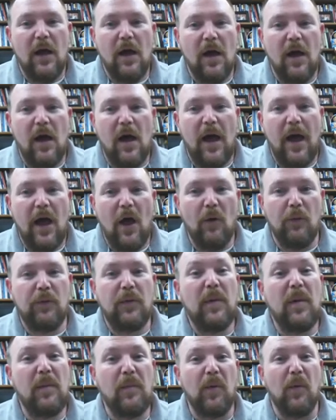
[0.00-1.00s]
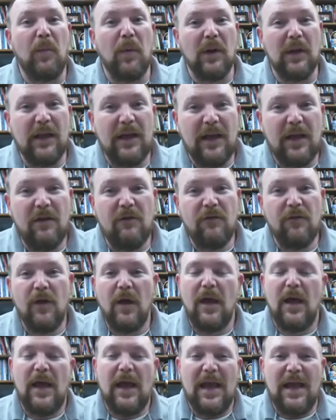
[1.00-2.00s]
helped people believe,
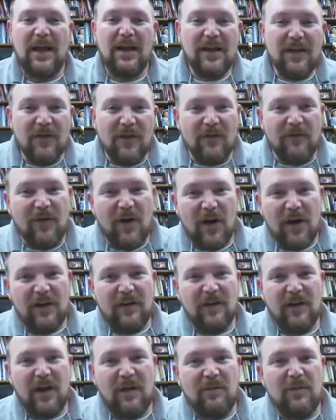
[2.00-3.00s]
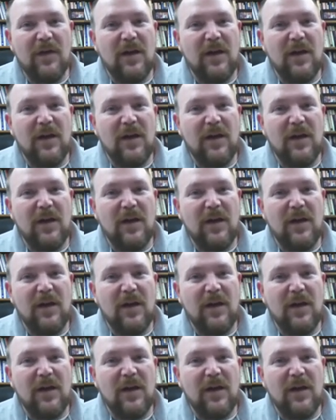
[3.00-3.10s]
he did the very same